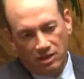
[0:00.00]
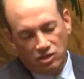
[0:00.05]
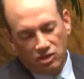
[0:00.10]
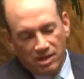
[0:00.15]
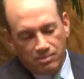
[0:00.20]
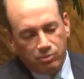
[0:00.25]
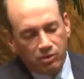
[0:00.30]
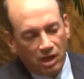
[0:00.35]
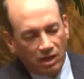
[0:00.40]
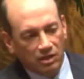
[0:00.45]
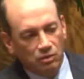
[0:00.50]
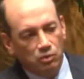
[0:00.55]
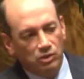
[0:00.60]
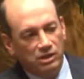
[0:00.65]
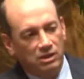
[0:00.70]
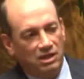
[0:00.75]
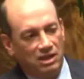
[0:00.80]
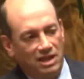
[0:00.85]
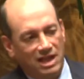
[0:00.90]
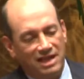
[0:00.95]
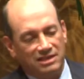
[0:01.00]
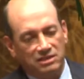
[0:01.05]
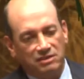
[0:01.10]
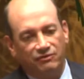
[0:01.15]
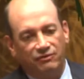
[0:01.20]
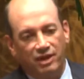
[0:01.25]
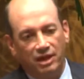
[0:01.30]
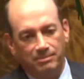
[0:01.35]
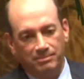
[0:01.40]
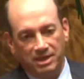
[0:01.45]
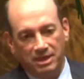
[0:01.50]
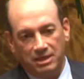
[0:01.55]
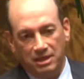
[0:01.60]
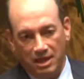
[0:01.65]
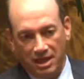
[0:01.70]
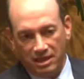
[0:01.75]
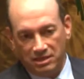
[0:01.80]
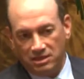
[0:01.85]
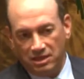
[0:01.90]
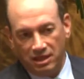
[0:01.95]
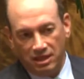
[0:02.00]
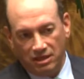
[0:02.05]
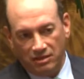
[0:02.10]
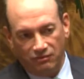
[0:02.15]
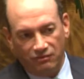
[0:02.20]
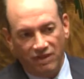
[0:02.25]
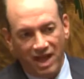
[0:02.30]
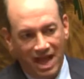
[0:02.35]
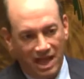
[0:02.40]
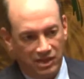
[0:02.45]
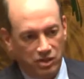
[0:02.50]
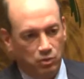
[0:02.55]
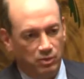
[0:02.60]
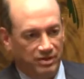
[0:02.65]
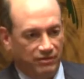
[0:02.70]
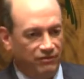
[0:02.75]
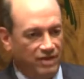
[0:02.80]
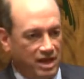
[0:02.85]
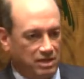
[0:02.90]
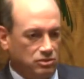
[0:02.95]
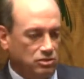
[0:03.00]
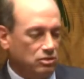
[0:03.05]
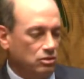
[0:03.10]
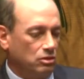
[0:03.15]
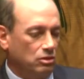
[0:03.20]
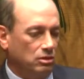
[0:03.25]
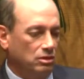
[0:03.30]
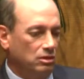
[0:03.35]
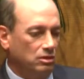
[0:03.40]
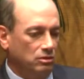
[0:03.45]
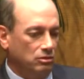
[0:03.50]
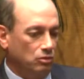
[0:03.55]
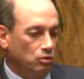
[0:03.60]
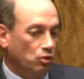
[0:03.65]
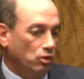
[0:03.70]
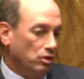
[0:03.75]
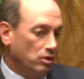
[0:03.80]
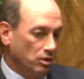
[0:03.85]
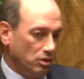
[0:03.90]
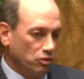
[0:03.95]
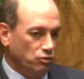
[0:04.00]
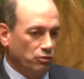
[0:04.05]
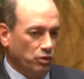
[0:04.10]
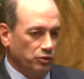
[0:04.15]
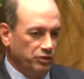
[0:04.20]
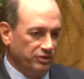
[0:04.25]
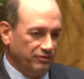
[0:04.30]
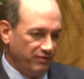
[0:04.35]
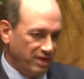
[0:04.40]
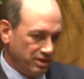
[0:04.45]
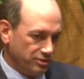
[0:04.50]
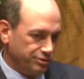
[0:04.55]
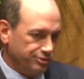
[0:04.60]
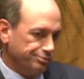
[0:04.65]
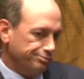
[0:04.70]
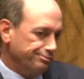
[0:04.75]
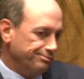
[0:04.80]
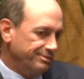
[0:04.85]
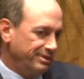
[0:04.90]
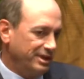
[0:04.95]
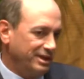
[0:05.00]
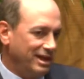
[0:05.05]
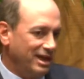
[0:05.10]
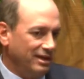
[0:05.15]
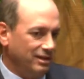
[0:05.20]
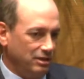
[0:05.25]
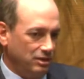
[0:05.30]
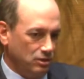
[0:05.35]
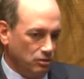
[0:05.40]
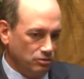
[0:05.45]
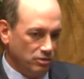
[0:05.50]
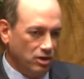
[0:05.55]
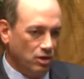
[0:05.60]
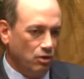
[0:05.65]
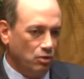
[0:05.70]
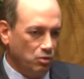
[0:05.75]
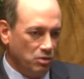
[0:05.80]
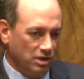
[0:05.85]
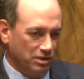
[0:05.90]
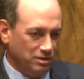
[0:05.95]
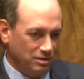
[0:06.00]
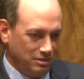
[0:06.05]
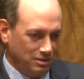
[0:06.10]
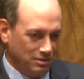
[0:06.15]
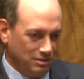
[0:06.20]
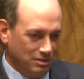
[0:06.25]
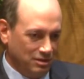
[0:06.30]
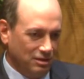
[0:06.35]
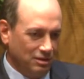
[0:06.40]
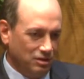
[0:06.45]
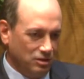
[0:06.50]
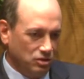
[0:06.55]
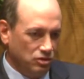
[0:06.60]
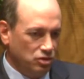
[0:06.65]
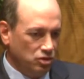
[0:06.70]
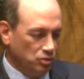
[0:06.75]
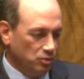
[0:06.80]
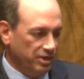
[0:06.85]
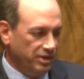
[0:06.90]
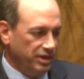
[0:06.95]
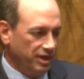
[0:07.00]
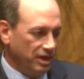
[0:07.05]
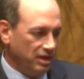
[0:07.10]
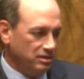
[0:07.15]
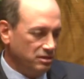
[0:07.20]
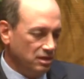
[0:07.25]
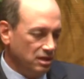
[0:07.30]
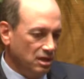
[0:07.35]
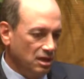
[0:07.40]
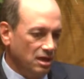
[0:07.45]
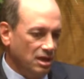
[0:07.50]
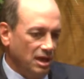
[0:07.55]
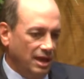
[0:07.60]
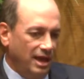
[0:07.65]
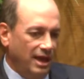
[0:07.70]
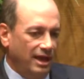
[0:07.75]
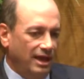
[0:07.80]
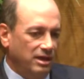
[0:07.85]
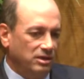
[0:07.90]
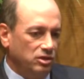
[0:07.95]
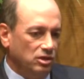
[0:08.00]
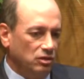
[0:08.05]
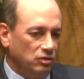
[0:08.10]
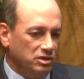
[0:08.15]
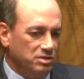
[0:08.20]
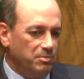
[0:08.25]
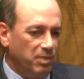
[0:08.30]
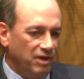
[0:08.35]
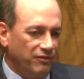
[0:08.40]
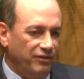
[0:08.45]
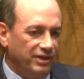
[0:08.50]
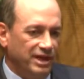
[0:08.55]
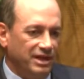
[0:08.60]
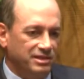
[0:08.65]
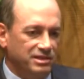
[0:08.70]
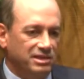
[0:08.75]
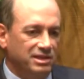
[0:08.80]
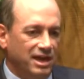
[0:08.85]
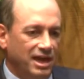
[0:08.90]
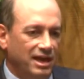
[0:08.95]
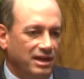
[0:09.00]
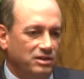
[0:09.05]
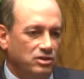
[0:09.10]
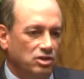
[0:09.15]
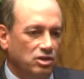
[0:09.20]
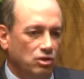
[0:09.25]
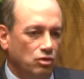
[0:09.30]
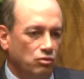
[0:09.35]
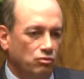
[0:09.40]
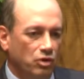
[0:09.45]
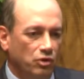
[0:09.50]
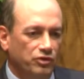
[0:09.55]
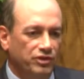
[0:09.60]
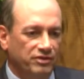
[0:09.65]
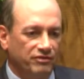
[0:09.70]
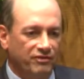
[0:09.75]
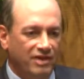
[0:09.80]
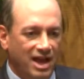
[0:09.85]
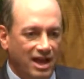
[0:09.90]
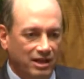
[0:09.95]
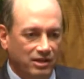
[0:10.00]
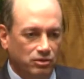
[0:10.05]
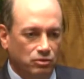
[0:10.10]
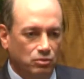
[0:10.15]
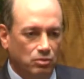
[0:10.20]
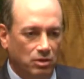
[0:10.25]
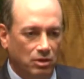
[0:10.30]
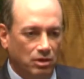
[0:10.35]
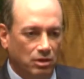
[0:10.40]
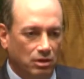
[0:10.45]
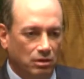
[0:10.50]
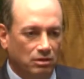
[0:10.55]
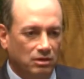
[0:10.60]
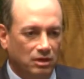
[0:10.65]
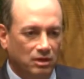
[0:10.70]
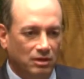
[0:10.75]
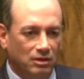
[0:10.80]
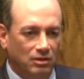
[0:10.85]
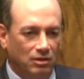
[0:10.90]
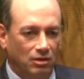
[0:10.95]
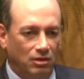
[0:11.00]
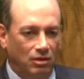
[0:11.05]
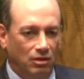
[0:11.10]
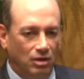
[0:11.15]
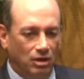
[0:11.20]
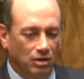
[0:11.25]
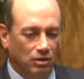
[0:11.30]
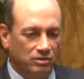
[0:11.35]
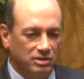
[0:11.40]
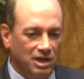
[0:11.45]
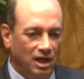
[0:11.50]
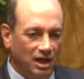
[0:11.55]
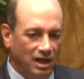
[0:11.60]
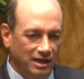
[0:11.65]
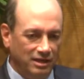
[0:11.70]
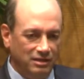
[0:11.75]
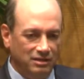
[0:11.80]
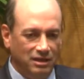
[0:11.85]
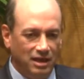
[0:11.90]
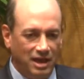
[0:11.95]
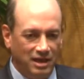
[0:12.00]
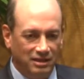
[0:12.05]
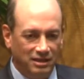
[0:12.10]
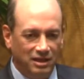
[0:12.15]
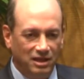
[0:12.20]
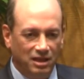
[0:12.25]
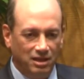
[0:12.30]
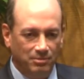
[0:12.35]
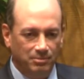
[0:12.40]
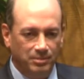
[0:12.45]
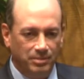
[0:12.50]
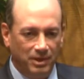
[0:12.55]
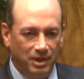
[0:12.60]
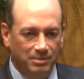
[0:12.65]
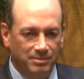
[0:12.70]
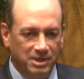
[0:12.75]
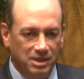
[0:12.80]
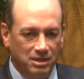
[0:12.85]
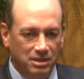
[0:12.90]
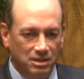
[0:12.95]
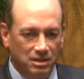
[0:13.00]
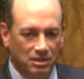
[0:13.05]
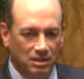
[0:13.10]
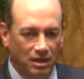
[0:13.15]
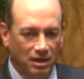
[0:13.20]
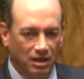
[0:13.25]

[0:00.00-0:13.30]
And so they probably wouldn't classify me as a value investor or a growth investor. They kind of don't know what to do with us. And, you know, as Buffett has said, you know, growth and value are tied at the hip. I mean,